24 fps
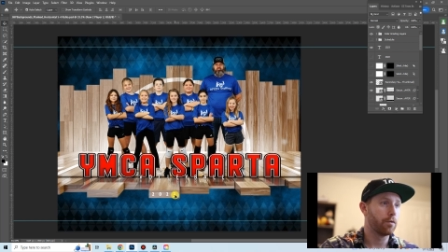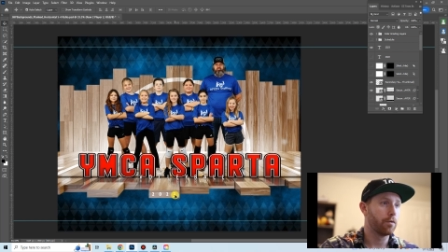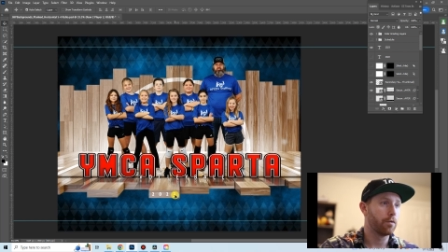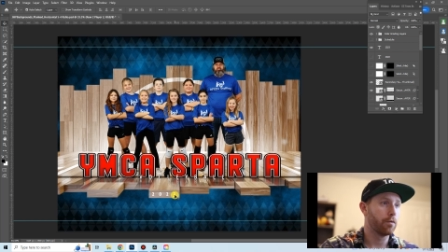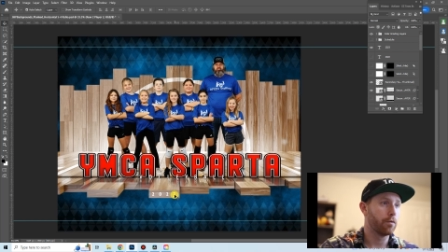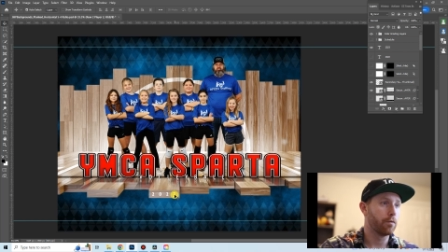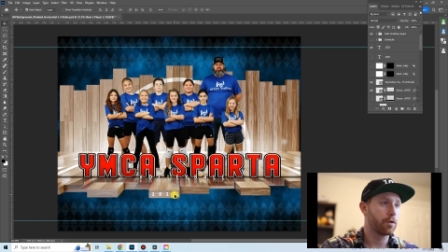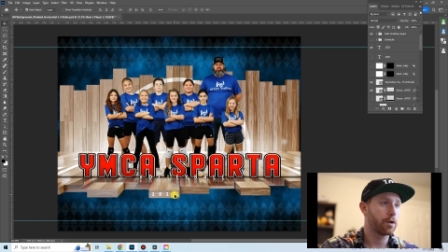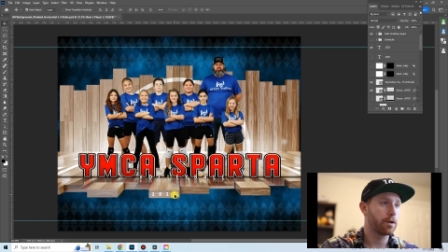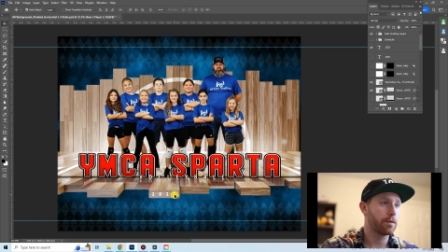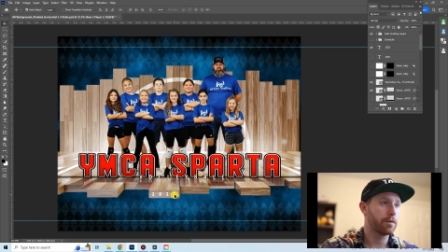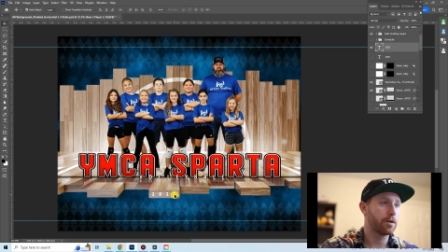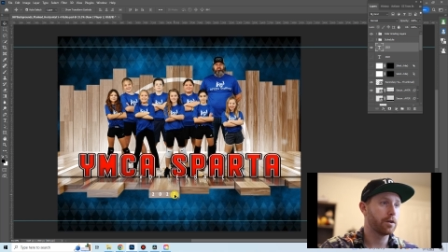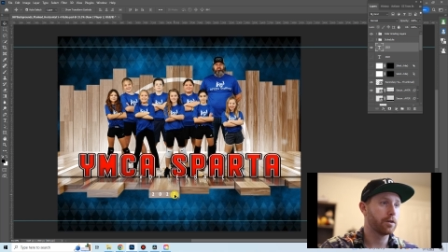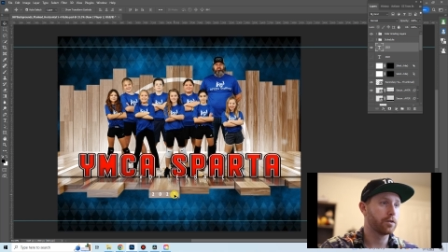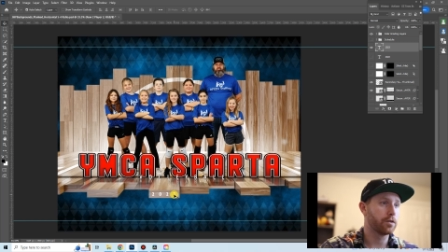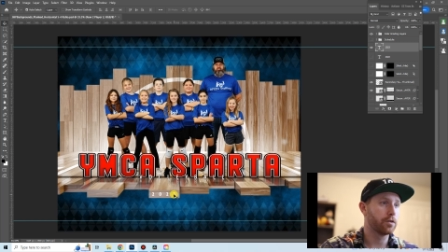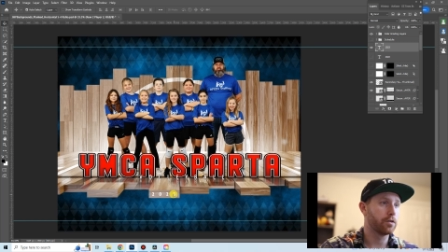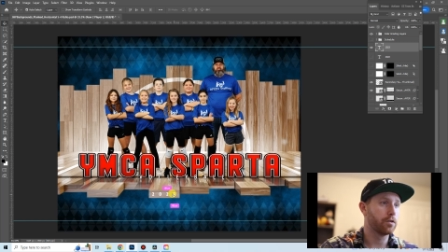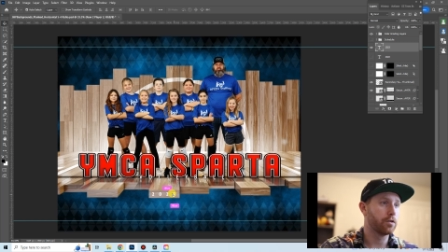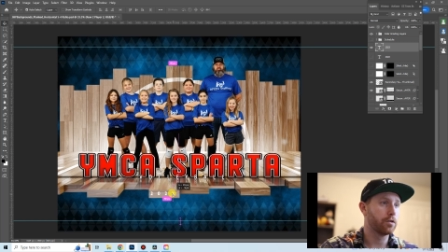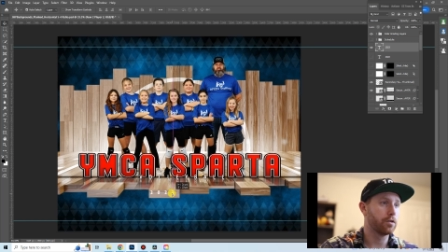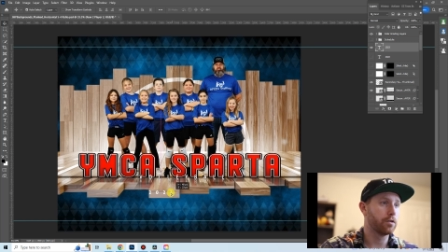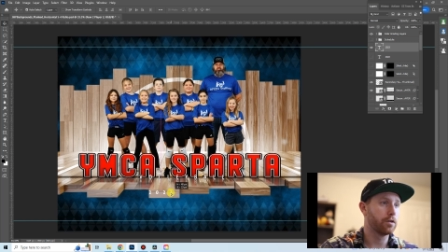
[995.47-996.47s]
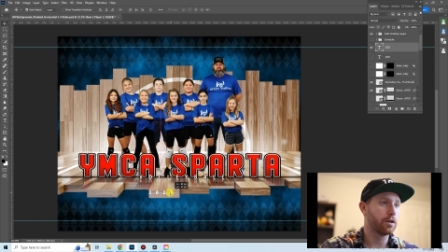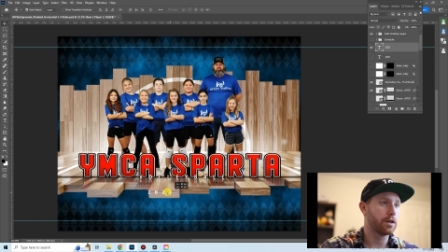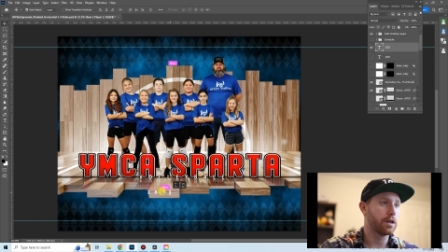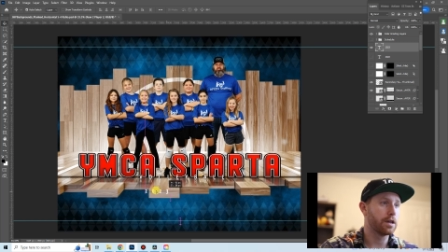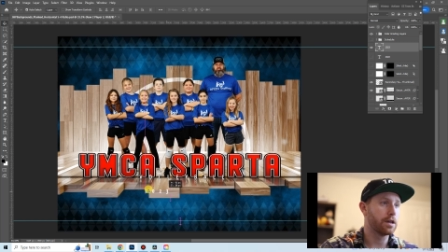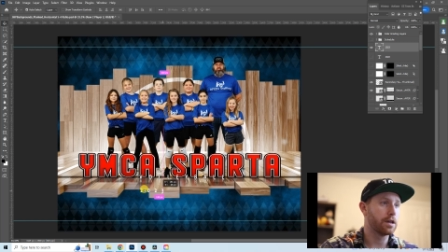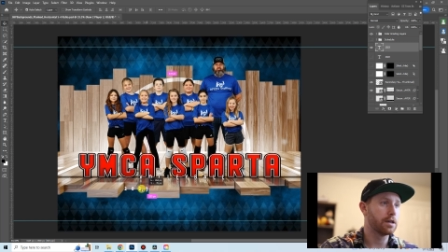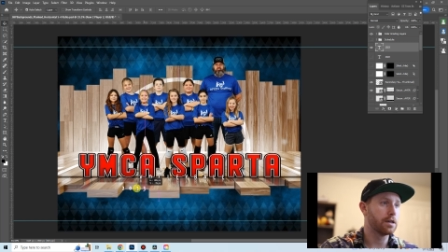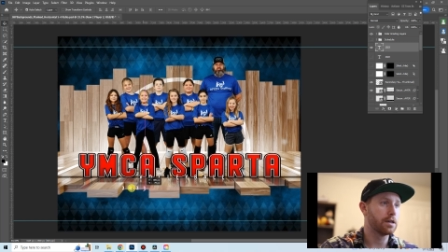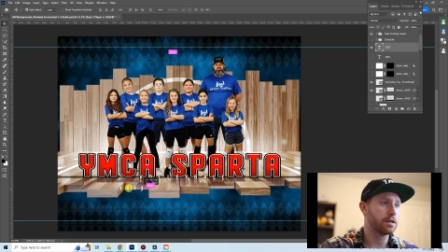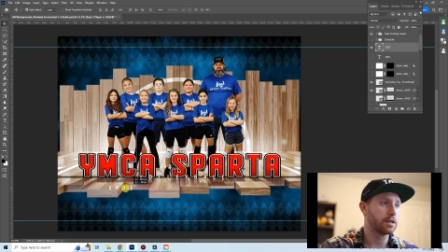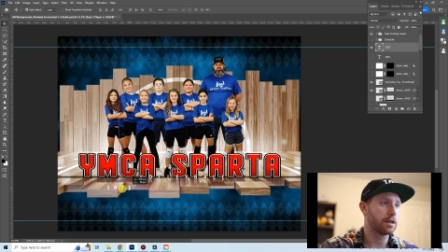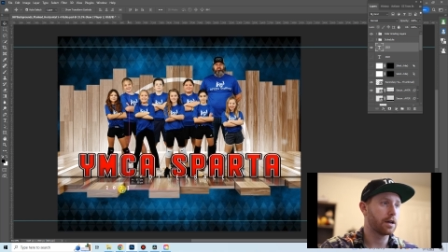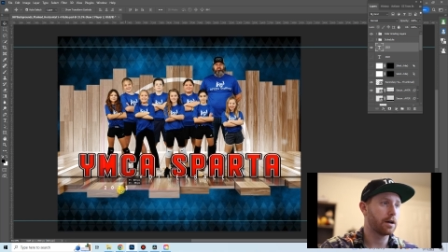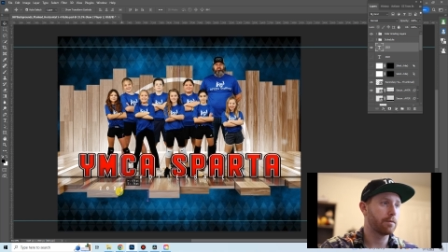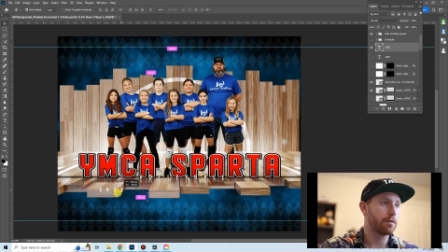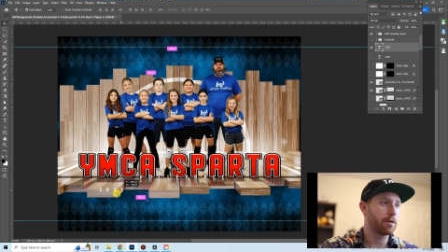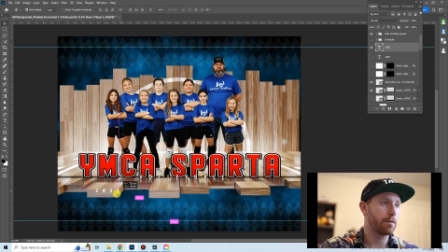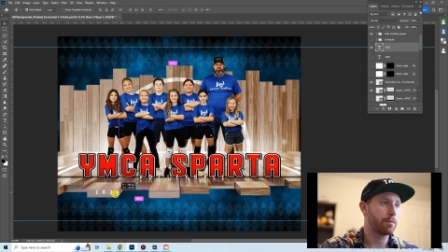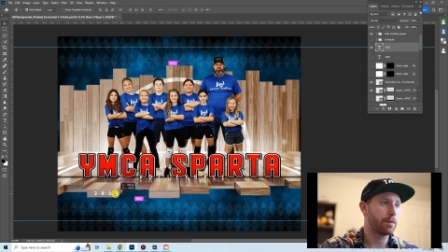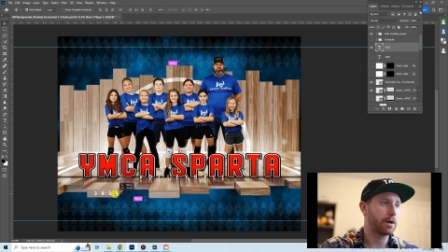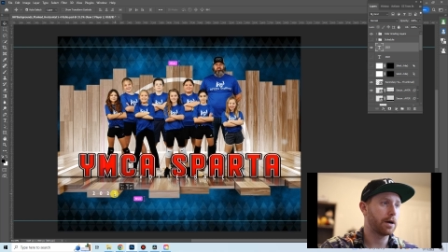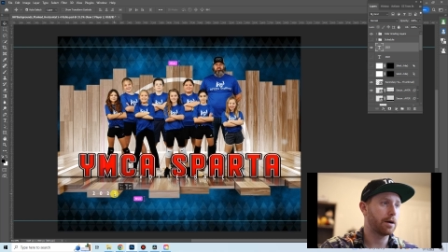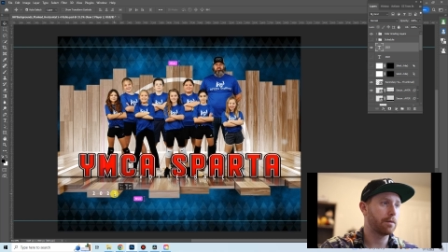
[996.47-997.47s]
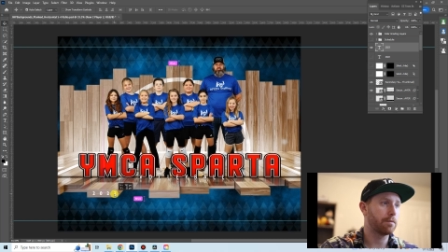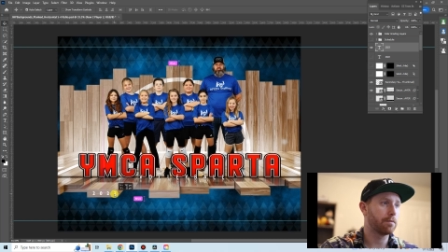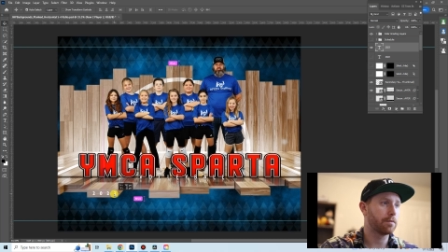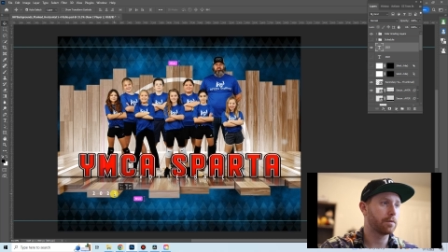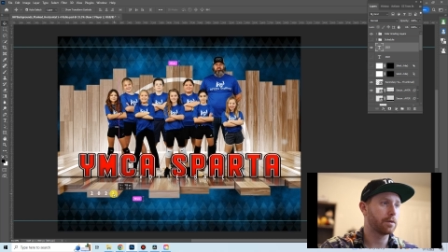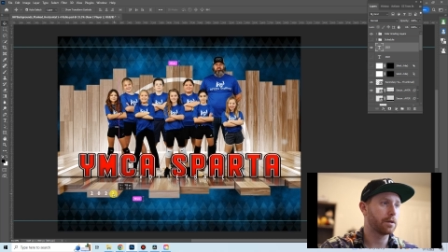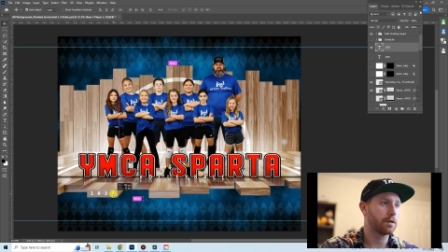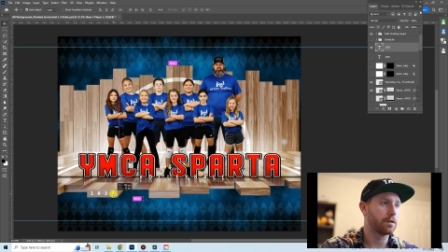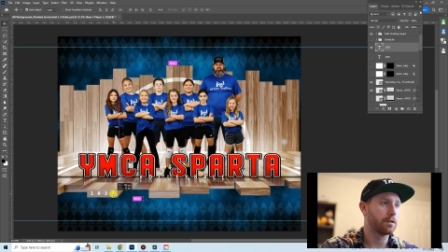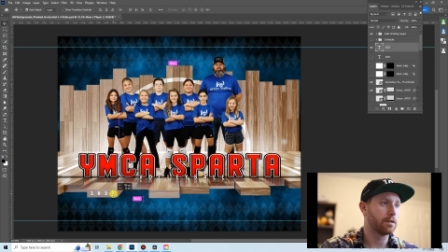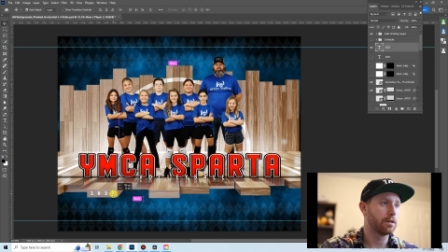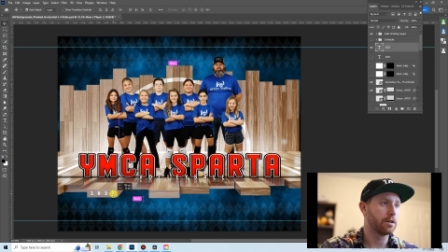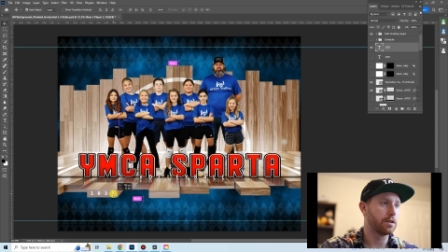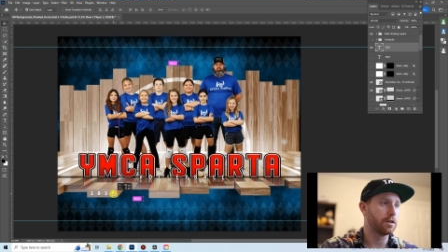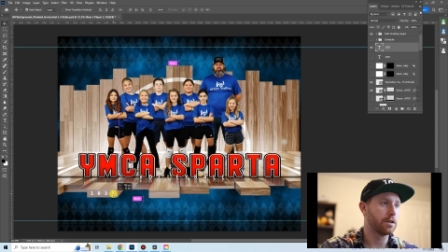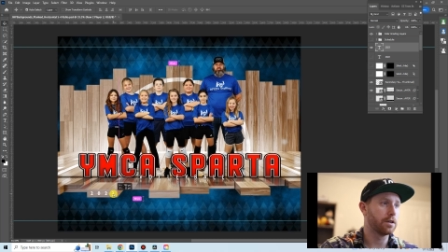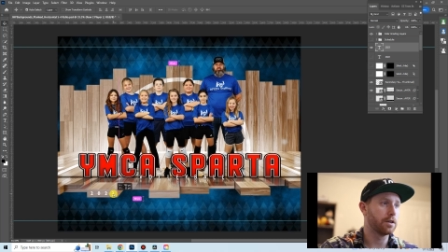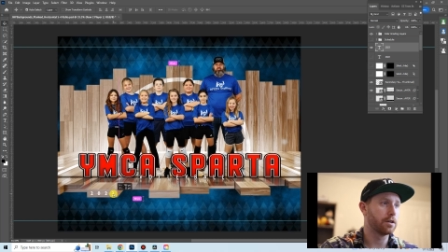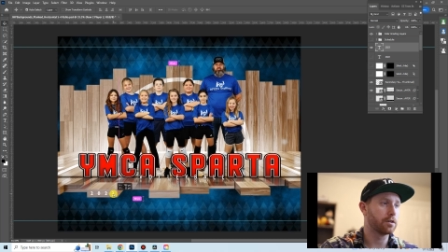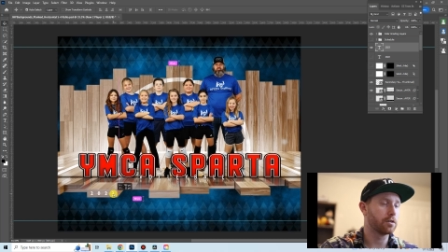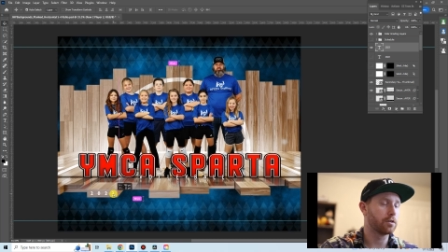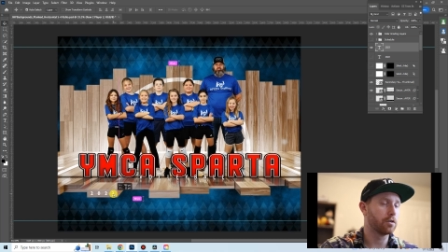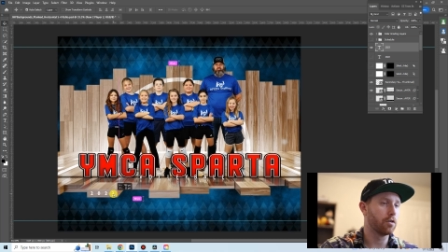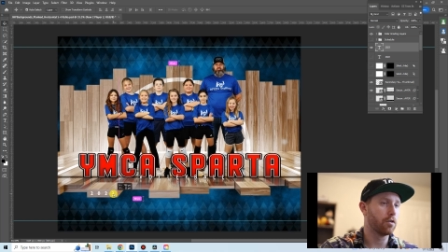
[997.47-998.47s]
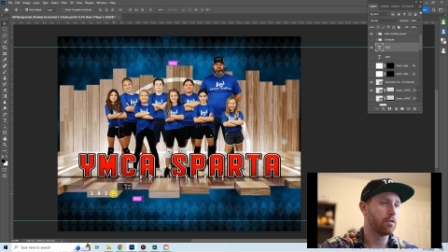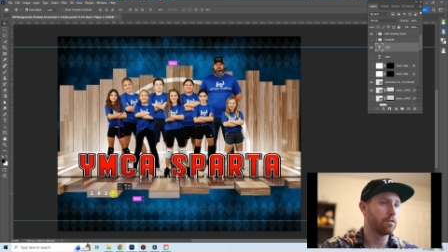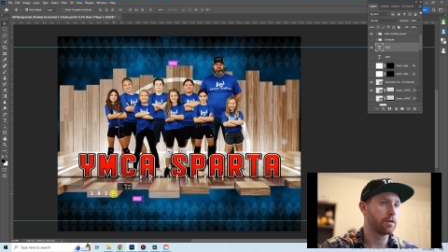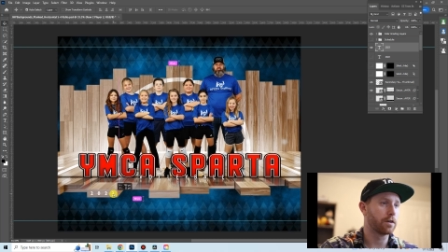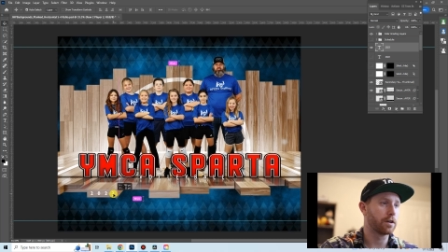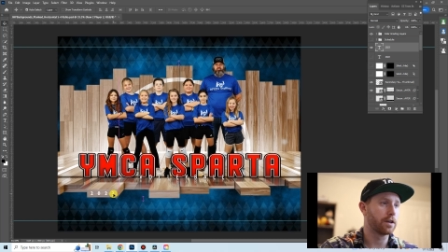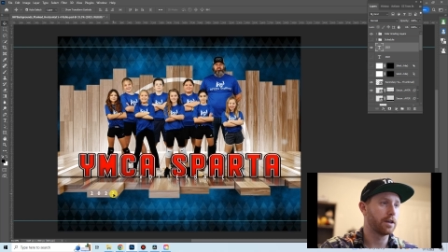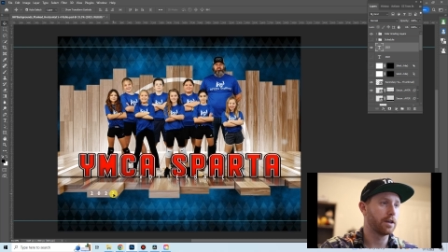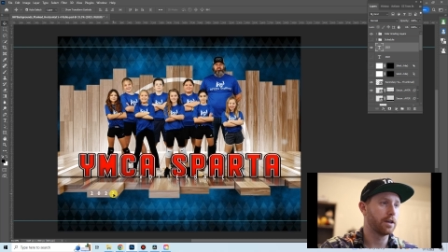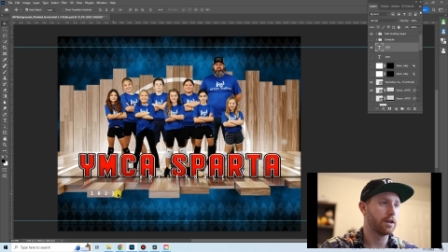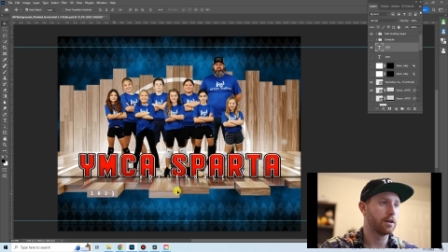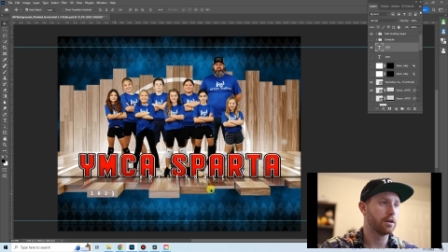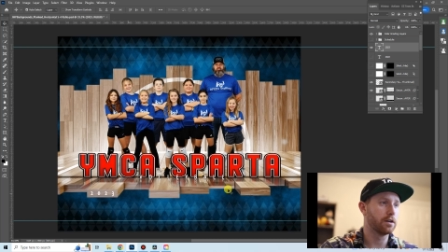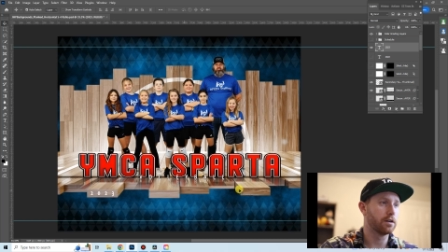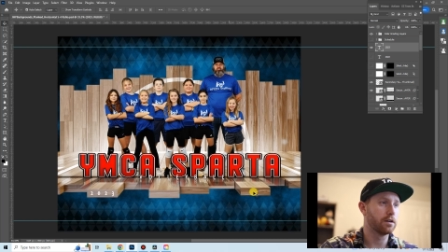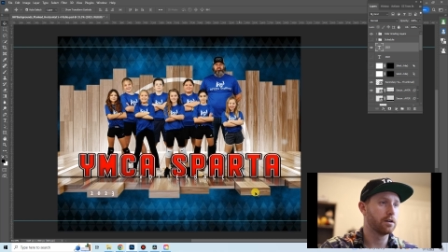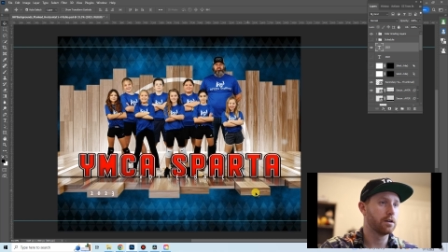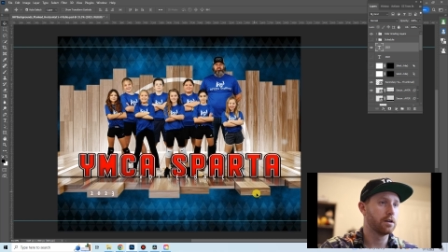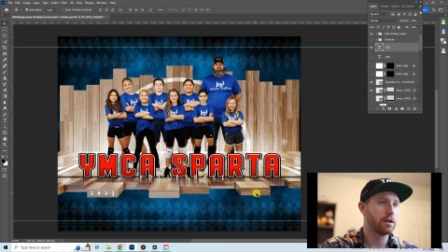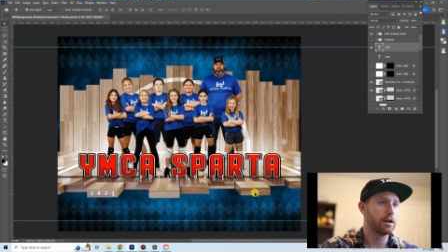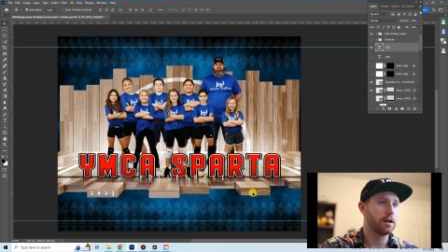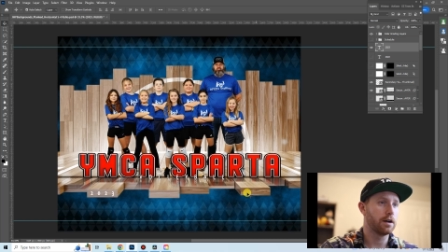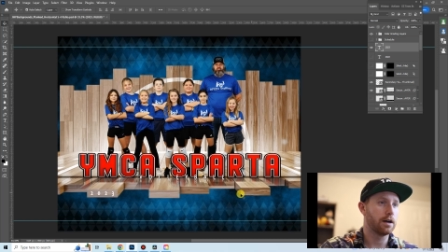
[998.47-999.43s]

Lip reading: what I'm going to do is I'm going to pop the year over here.